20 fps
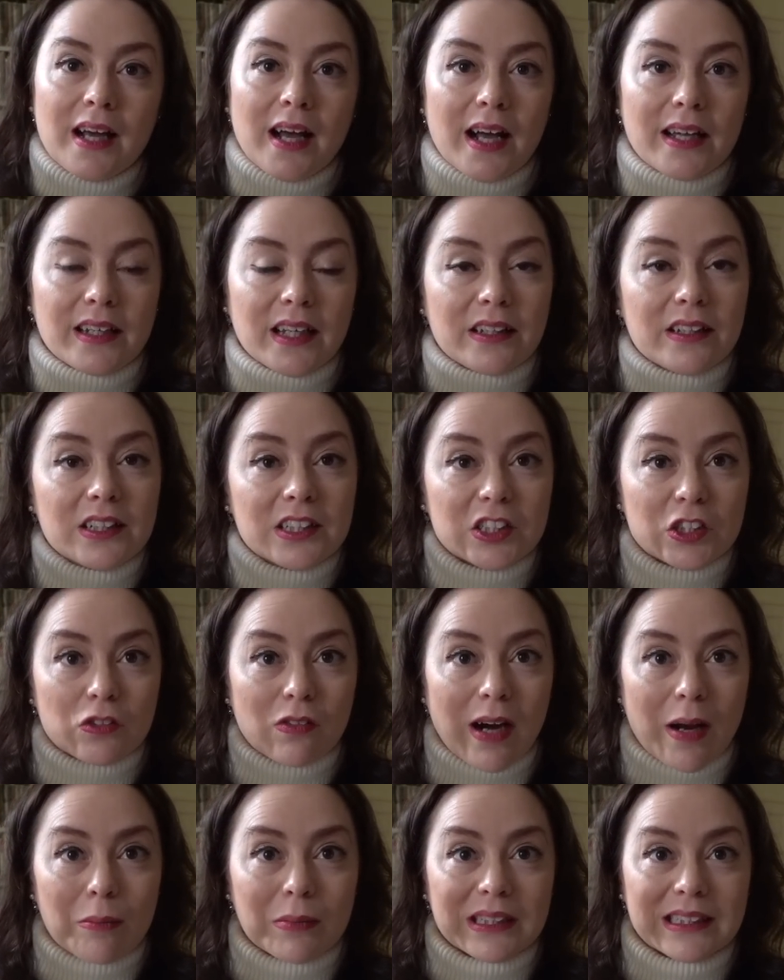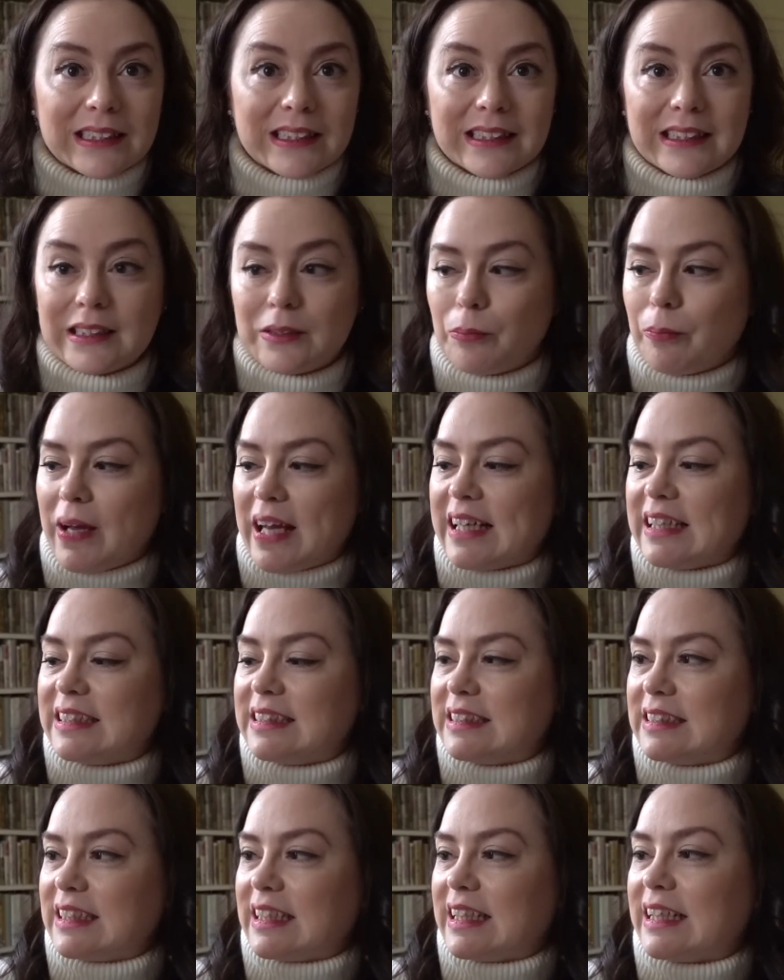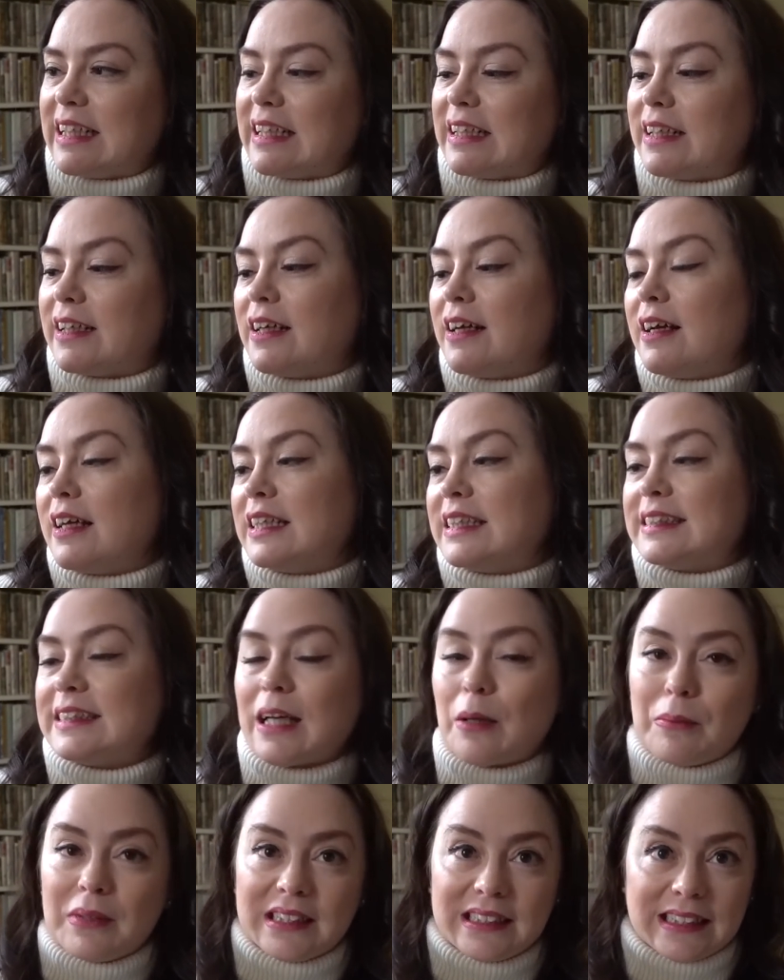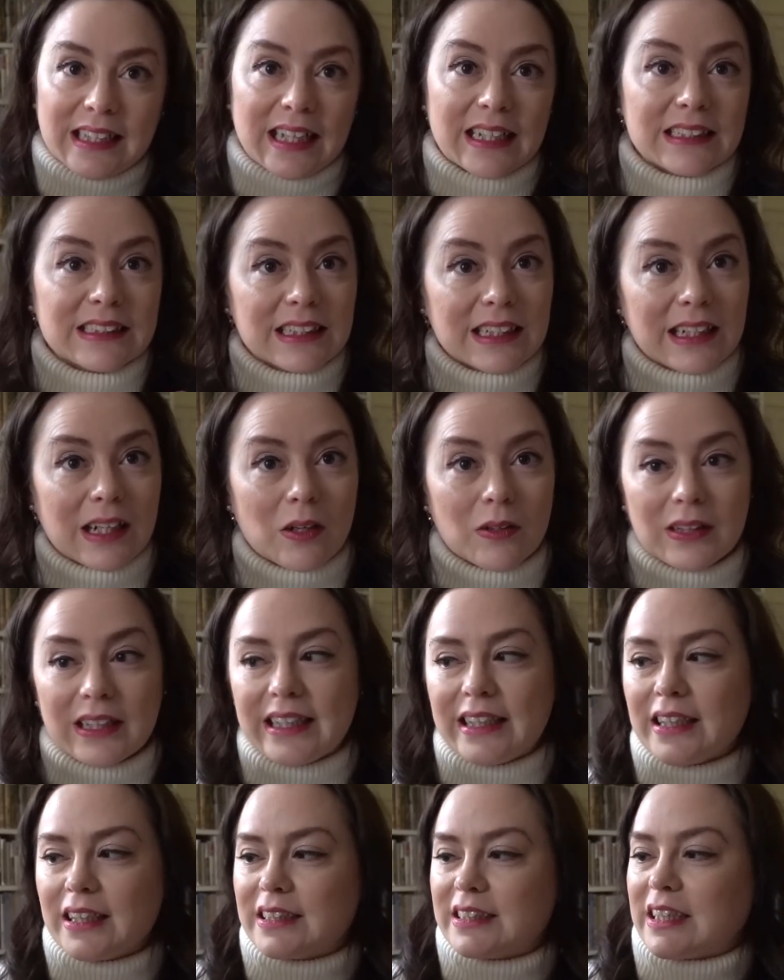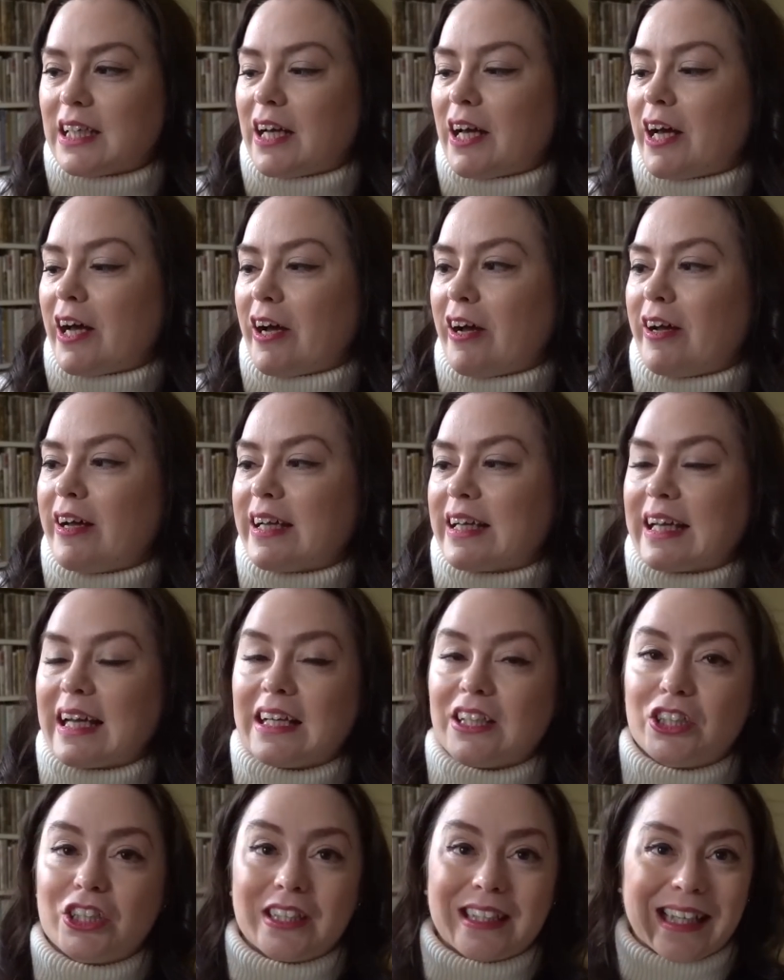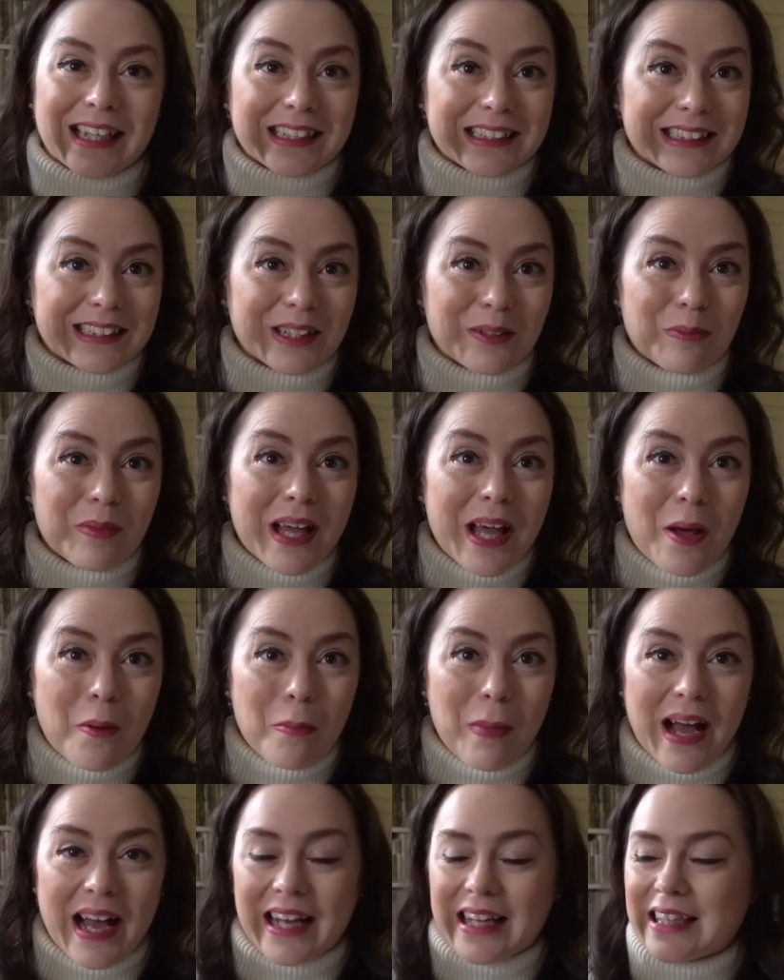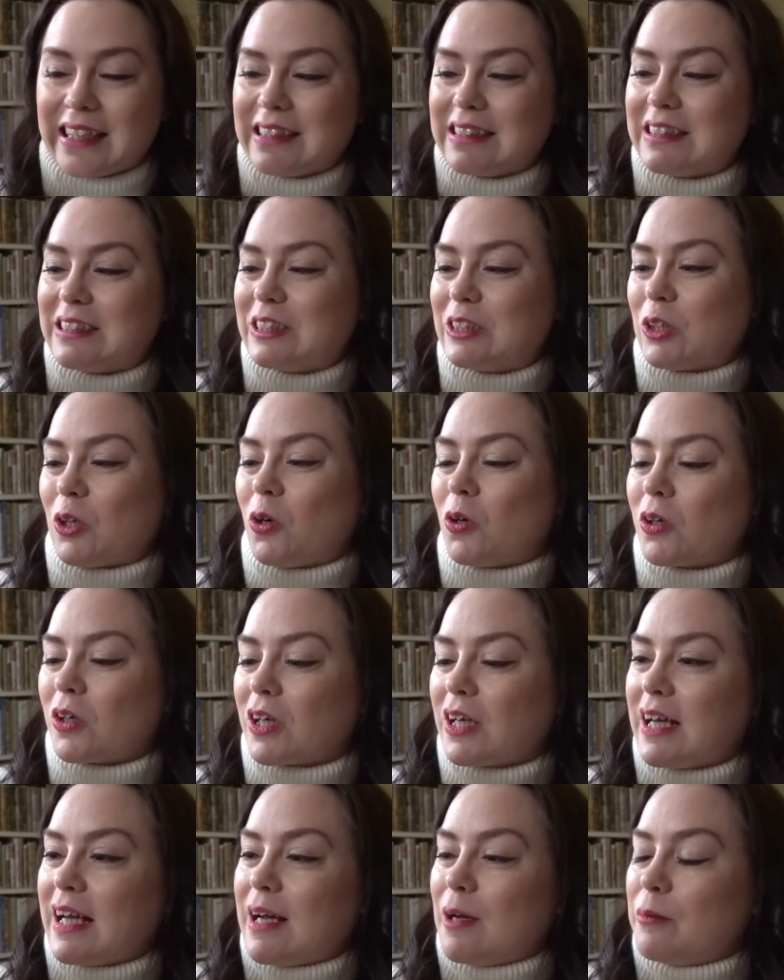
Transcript: another ceramicist based in Somerset, and I'll link to her in case she gets them back in stock.